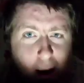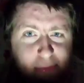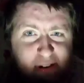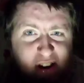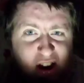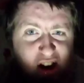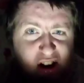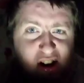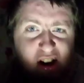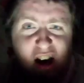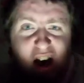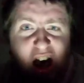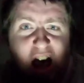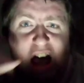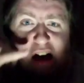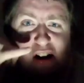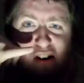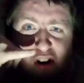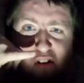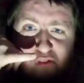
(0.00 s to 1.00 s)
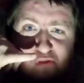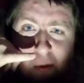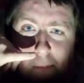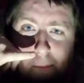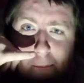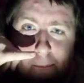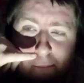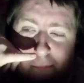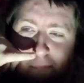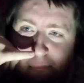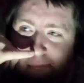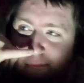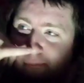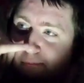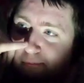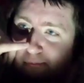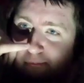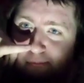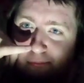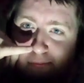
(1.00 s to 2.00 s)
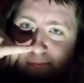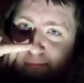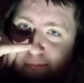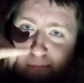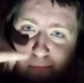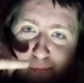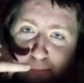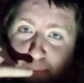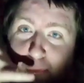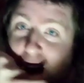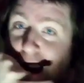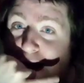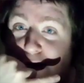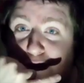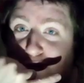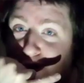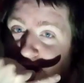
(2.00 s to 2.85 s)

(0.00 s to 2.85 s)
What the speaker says: saying, I come from whatever